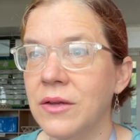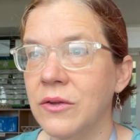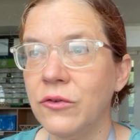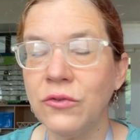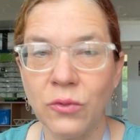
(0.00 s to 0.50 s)

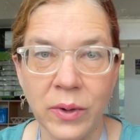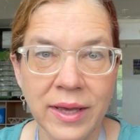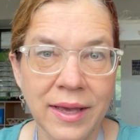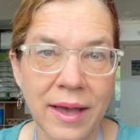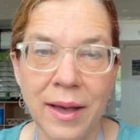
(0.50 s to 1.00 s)

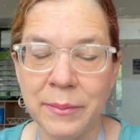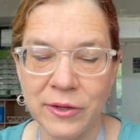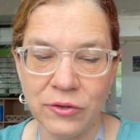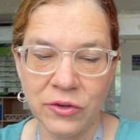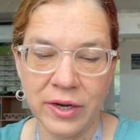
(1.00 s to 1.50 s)

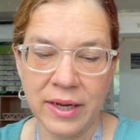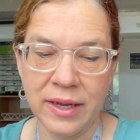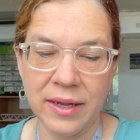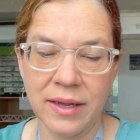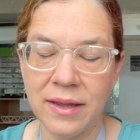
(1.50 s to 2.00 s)

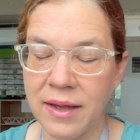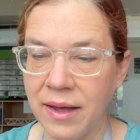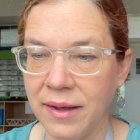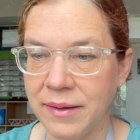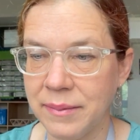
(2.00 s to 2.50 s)
stoichiometry,
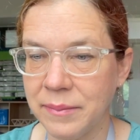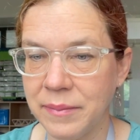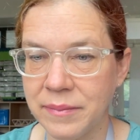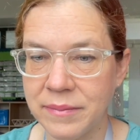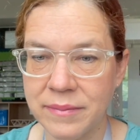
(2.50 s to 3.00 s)
um,